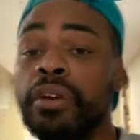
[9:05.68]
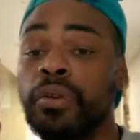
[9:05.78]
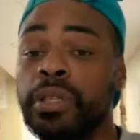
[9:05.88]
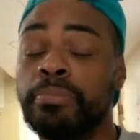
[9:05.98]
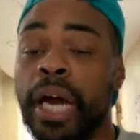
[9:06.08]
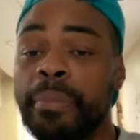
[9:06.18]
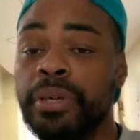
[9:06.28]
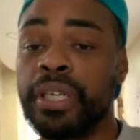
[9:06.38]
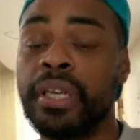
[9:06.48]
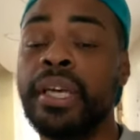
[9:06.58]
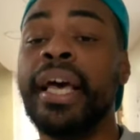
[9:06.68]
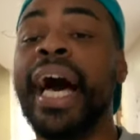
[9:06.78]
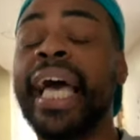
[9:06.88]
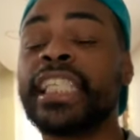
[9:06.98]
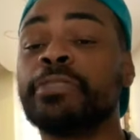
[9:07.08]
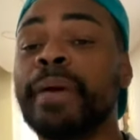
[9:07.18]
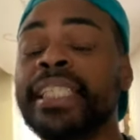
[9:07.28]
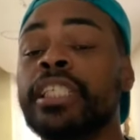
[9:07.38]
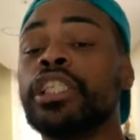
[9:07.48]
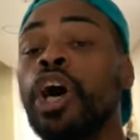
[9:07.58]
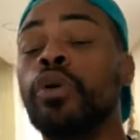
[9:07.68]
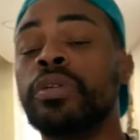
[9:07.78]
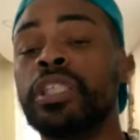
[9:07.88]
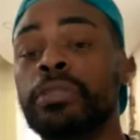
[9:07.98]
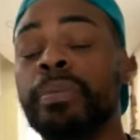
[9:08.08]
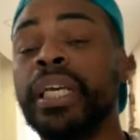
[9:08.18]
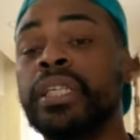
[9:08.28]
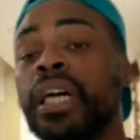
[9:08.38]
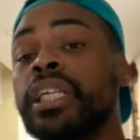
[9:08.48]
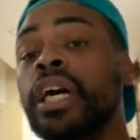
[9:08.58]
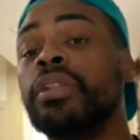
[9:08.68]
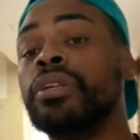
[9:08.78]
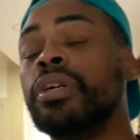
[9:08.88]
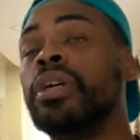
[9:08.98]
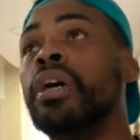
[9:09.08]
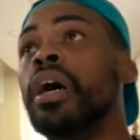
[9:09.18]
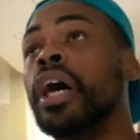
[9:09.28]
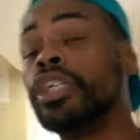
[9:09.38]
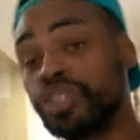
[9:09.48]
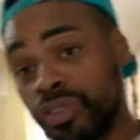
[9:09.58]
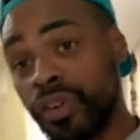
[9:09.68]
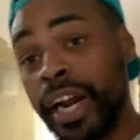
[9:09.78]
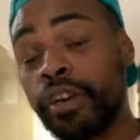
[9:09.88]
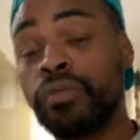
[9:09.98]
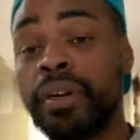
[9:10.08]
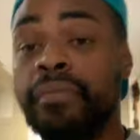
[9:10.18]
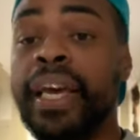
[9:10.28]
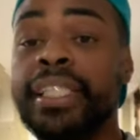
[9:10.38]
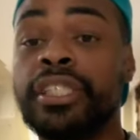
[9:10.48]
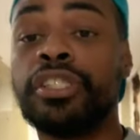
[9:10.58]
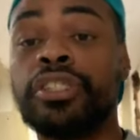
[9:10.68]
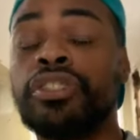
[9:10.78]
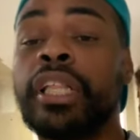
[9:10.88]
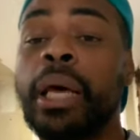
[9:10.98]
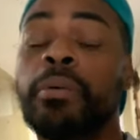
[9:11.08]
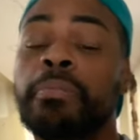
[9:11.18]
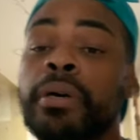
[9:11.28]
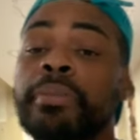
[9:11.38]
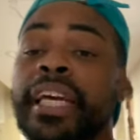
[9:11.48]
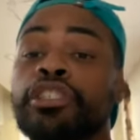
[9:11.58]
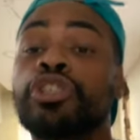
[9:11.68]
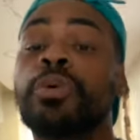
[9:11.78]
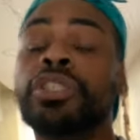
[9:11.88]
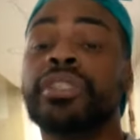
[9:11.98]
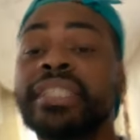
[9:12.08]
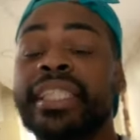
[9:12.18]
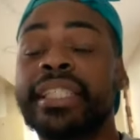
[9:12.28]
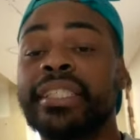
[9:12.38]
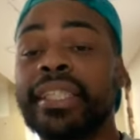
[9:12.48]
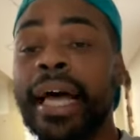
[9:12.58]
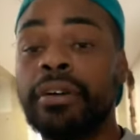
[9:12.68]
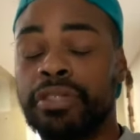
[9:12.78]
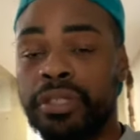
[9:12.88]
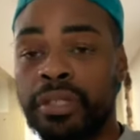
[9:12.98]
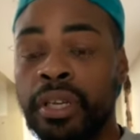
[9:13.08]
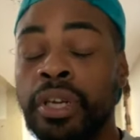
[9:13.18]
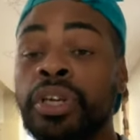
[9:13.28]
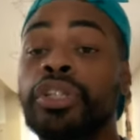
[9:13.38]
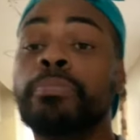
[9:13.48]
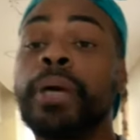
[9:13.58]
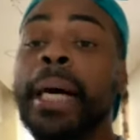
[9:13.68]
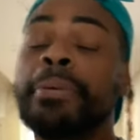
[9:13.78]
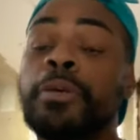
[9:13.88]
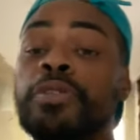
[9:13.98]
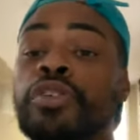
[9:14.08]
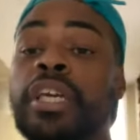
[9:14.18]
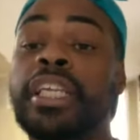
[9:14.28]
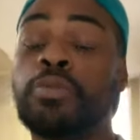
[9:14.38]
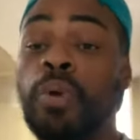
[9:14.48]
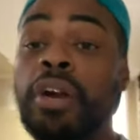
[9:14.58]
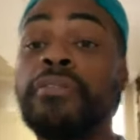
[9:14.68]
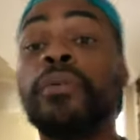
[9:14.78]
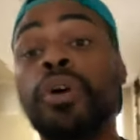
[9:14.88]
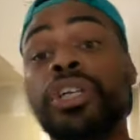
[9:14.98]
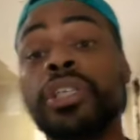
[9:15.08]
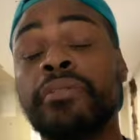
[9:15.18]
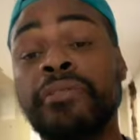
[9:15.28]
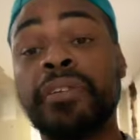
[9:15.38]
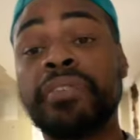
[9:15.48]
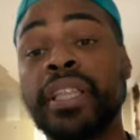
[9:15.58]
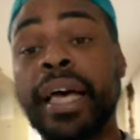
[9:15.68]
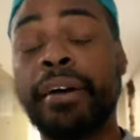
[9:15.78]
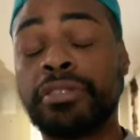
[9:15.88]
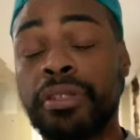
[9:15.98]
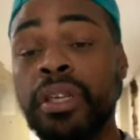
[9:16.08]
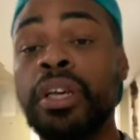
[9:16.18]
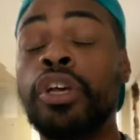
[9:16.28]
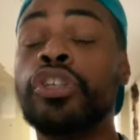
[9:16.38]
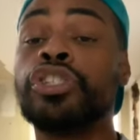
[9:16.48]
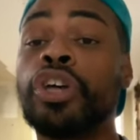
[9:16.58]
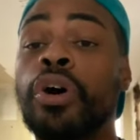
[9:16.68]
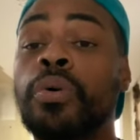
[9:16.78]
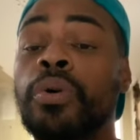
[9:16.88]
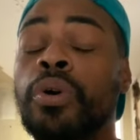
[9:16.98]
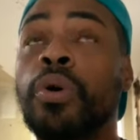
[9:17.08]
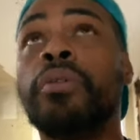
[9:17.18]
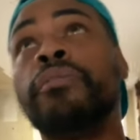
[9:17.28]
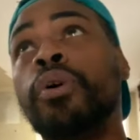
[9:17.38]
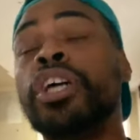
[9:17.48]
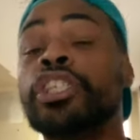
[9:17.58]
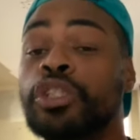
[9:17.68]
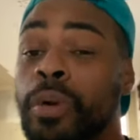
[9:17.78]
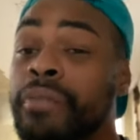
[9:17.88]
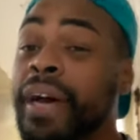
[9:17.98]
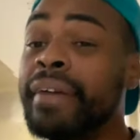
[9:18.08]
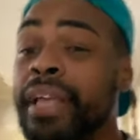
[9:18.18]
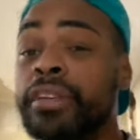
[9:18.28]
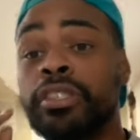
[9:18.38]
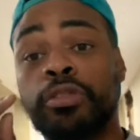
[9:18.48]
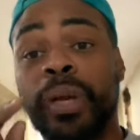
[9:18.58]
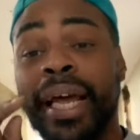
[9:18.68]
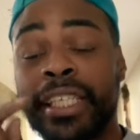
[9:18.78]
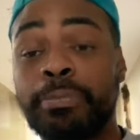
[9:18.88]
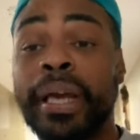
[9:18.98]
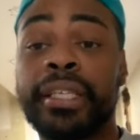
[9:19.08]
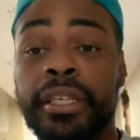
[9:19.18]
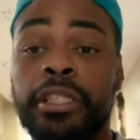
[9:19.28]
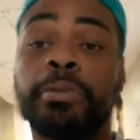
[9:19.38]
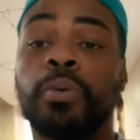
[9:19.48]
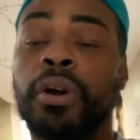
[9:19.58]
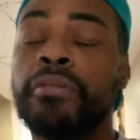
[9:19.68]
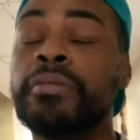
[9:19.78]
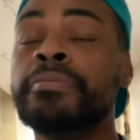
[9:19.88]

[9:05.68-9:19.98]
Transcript: on the property. I expected to only spend another $100,000 on renovations, so that would put me at $260,000. The property is worth $450,000. So, or $425,000 is what I expected it to be worth.